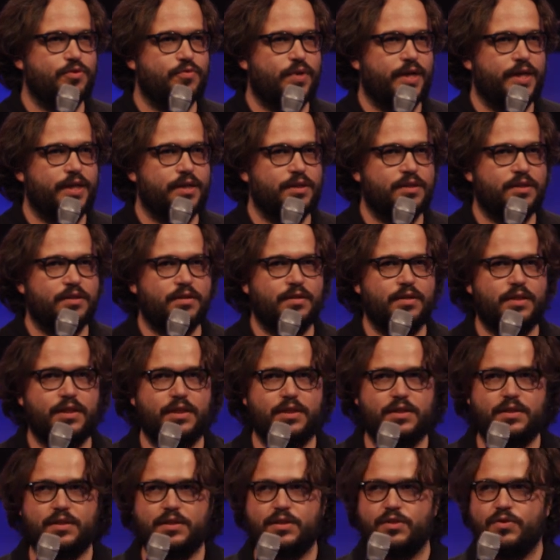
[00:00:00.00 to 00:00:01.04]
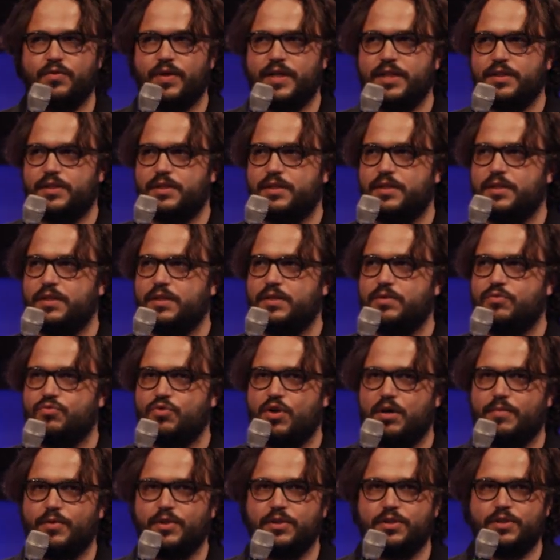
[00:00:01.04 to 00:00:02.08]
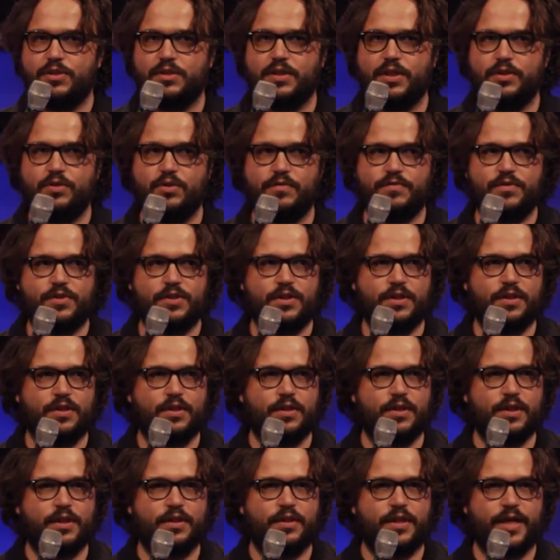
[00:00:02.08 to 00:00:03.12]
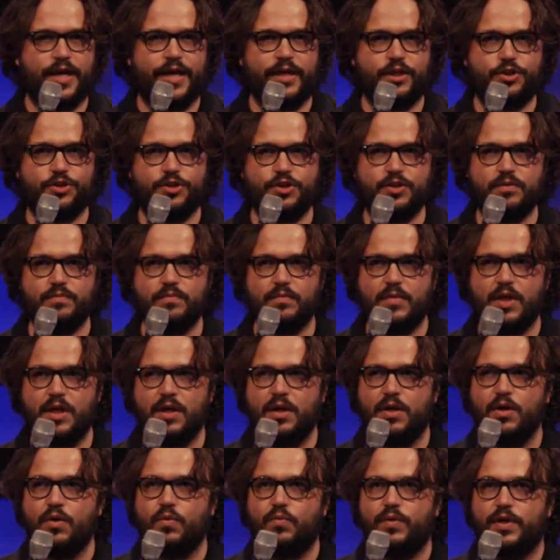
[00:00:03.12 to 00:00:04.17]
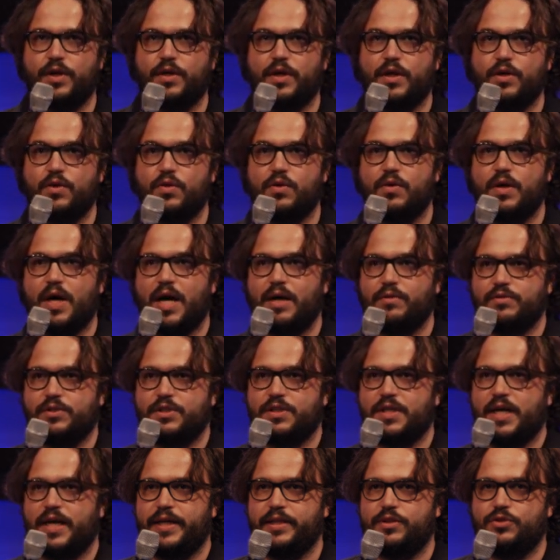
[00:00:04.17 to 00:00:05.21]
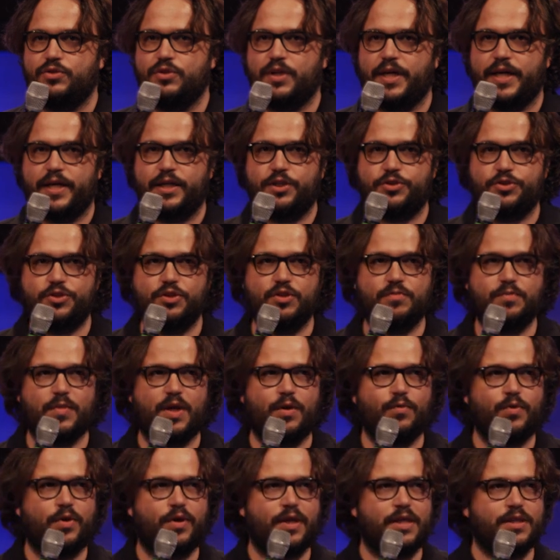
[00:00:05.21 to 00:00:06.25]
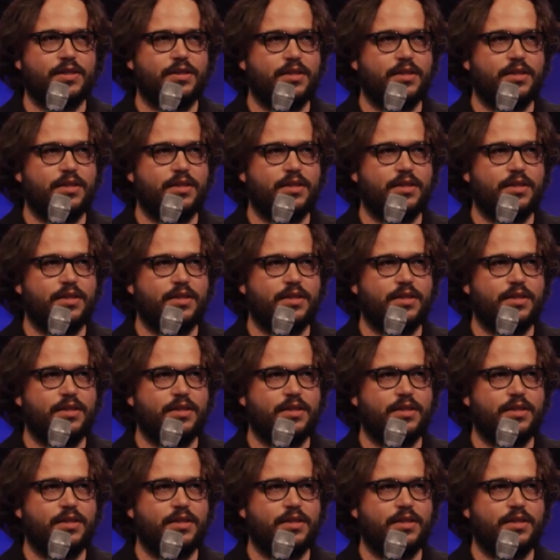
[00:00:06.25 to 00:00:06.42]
race, these crazy robots that you've seen in the atrium. We're going to go outside to the atrium, and we're going to